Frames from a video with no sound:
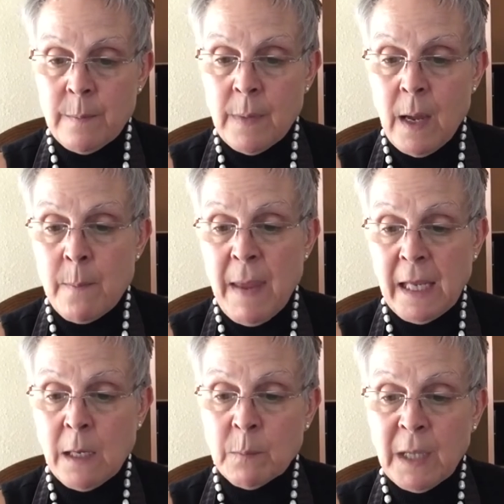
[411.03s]
a
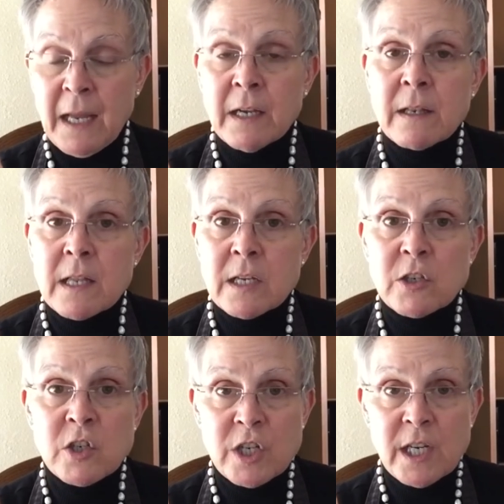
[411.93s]
baking blend that
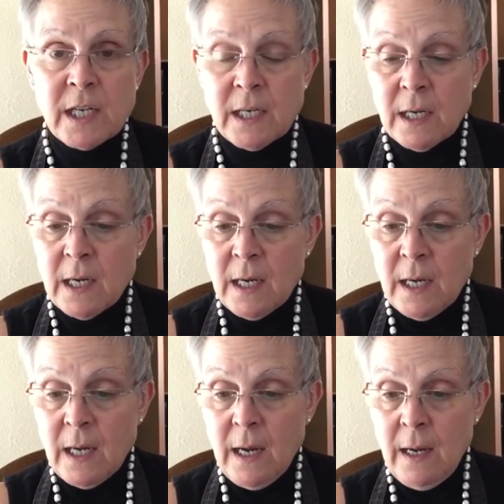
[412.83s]
she
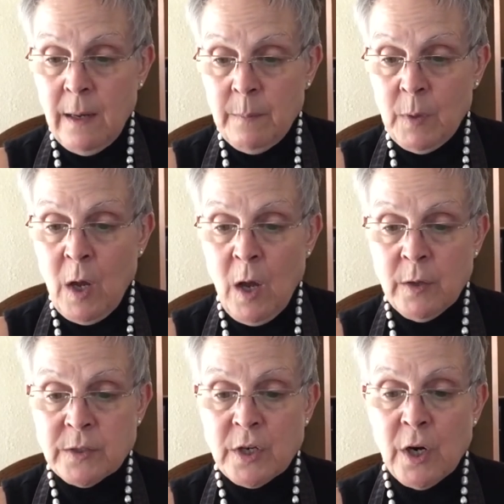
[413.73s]

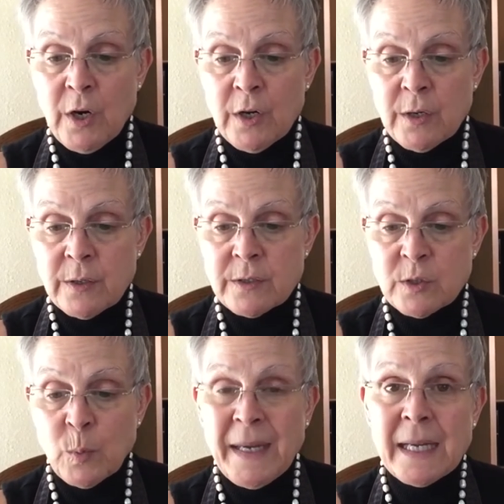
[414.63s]
calls her
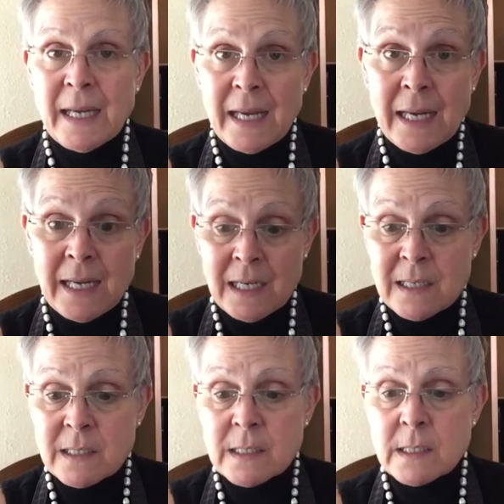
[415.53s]

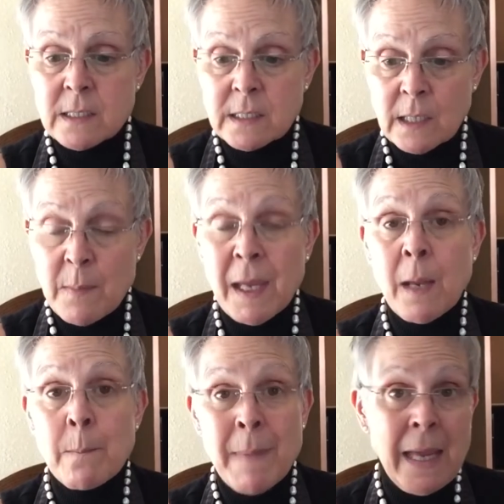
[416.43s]
Sweetes
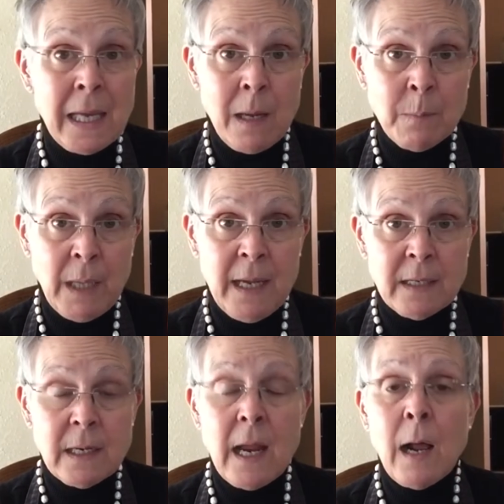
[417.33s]
Slimming Baking
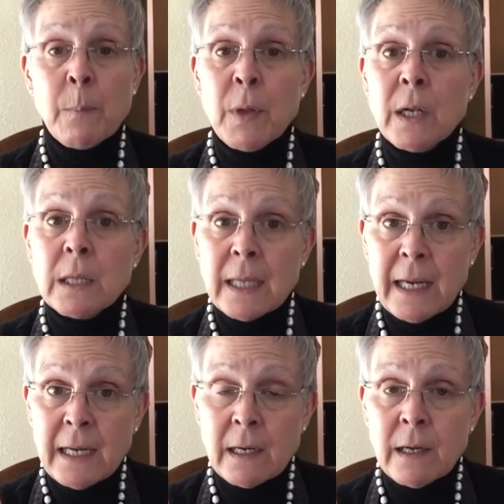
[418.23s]
Blend. And I'll put a
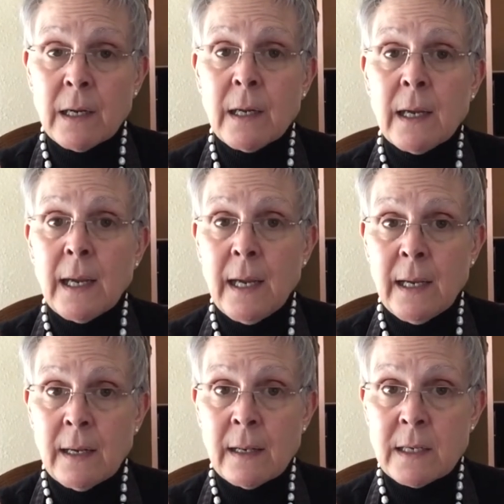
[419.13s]
link
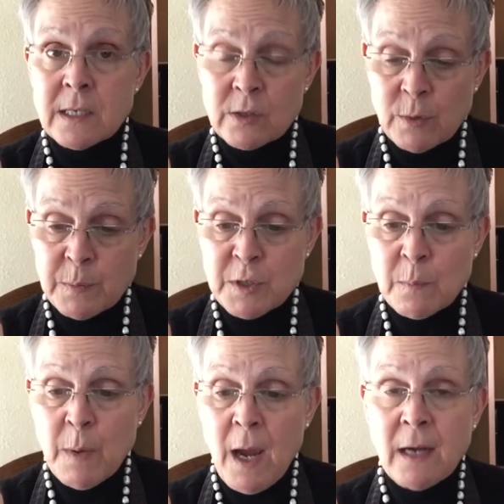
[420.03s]
in the description
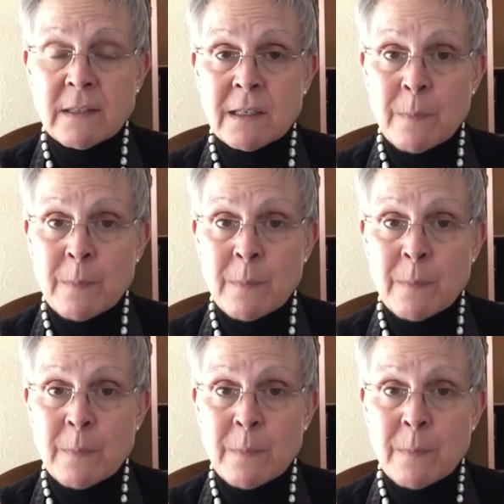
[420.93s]
box